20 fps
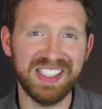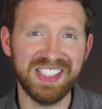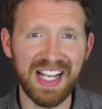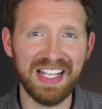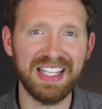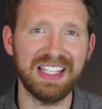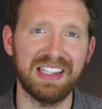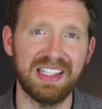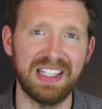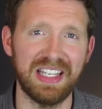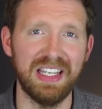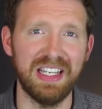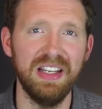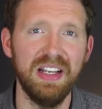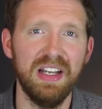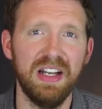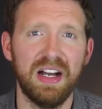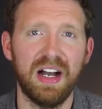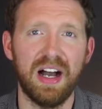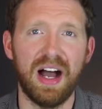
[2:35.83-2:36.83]

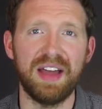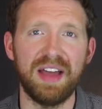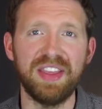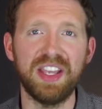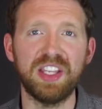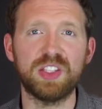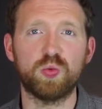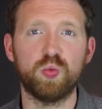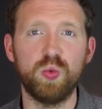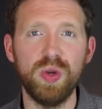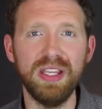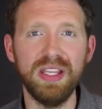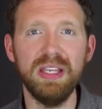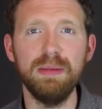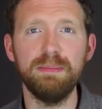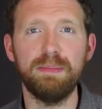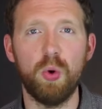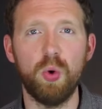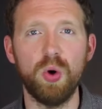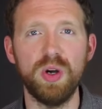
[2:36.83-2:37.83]
Secondly, uh, I think it's
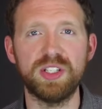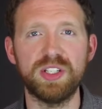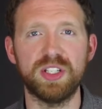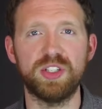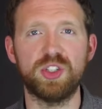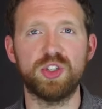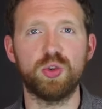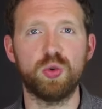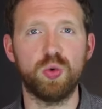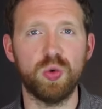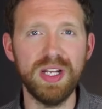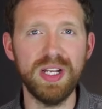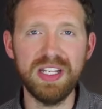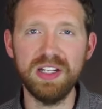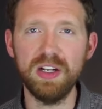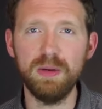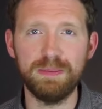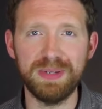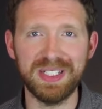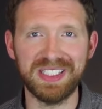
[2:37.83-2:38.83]
really important to
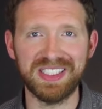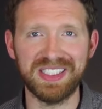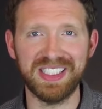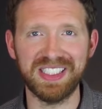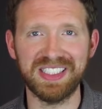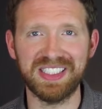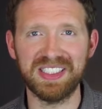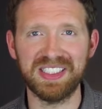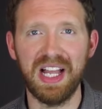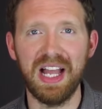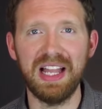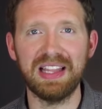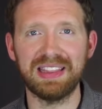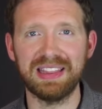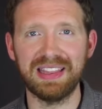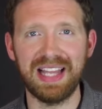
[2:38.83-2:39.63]
treat your business